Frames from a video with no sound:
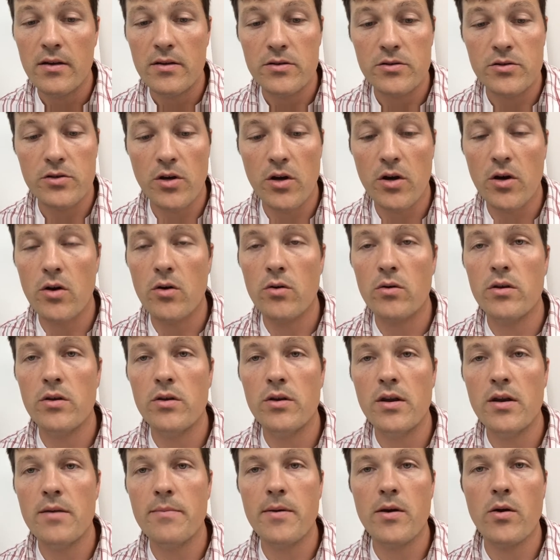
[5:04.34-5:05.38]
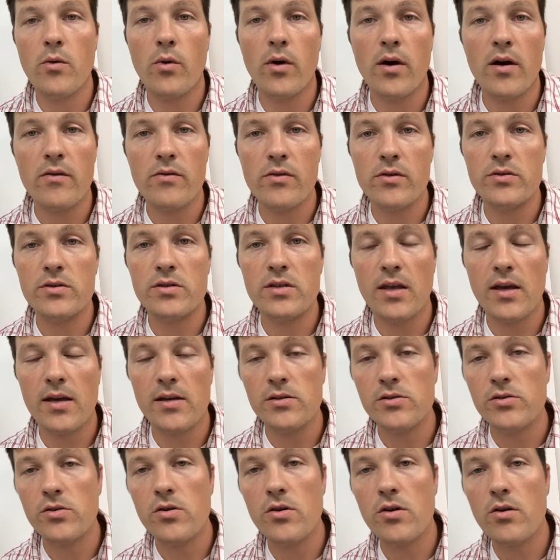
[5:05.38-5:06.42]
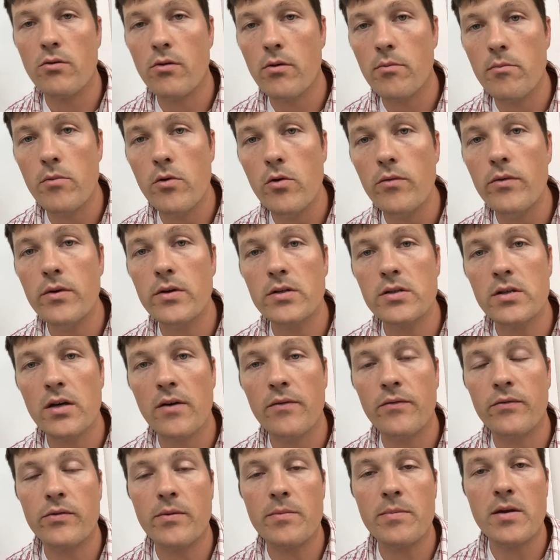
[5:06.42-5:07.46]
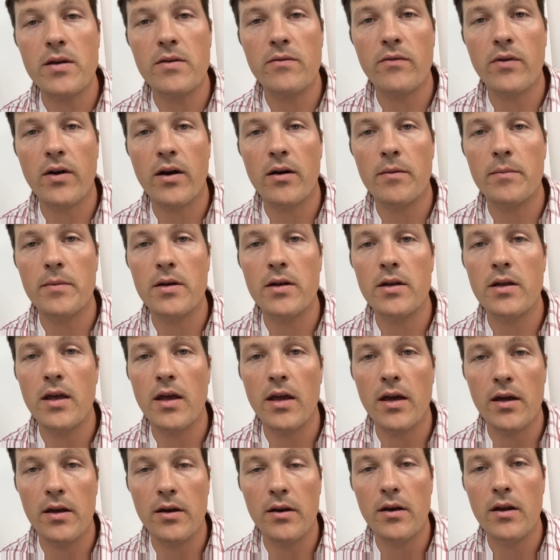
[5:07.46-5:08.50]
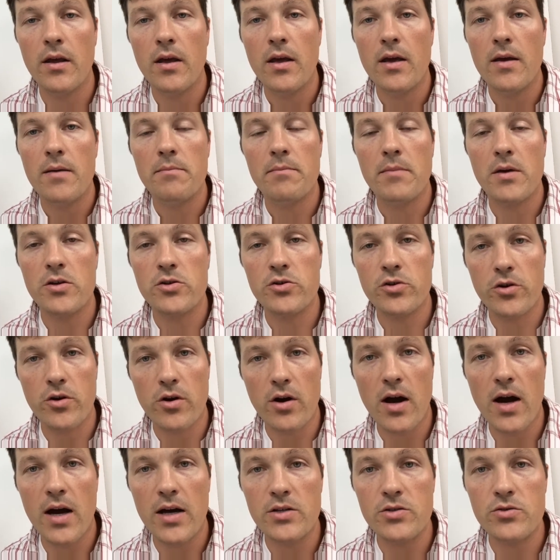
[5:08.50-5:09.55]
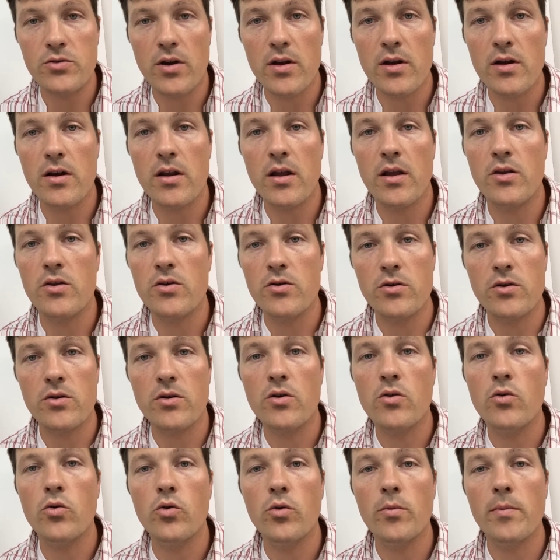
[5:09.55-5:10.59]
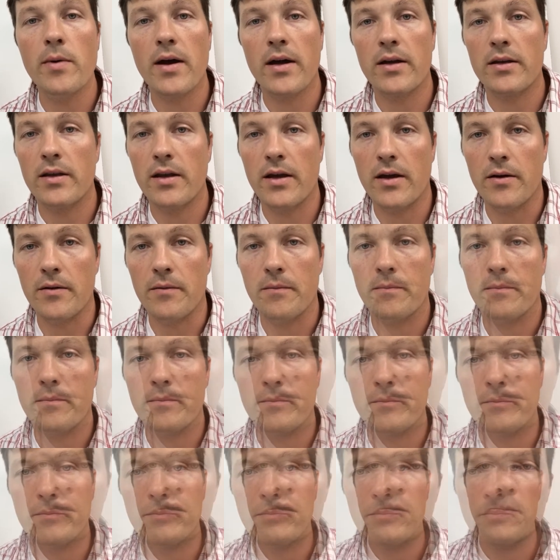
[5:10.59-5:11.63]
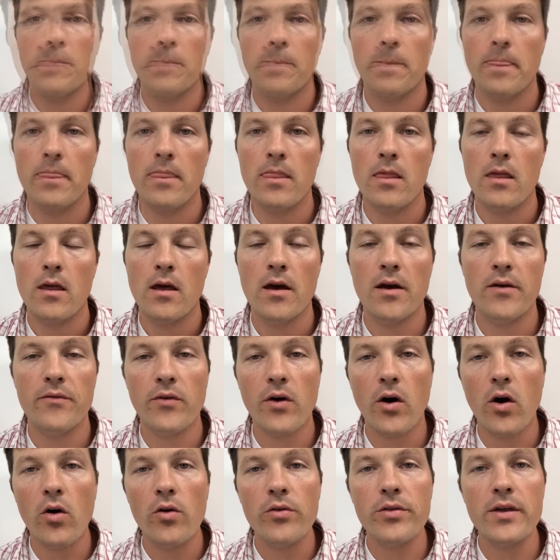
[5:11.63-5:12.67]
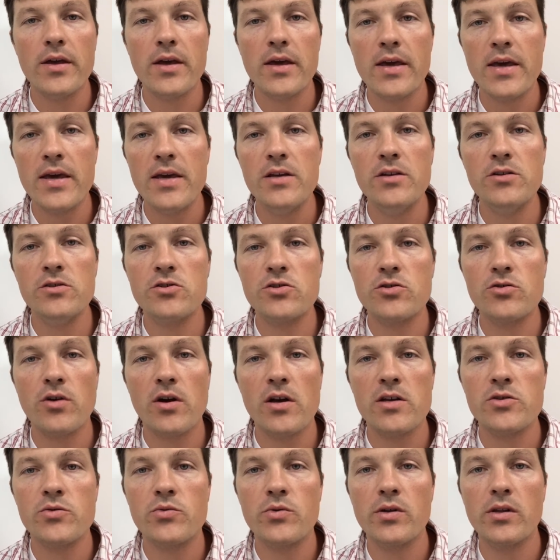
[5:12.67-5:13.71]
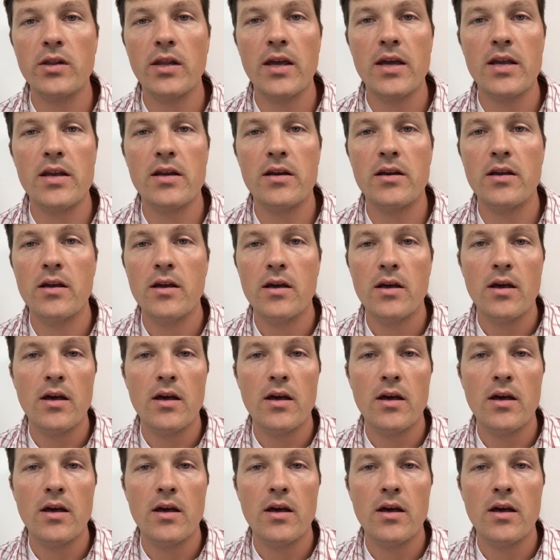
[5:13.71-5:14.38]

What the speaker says: So you need to be aware of those things so you can remove yourself from the environment and make sure you're hydrated and you can cool back down. Of all the heat stress related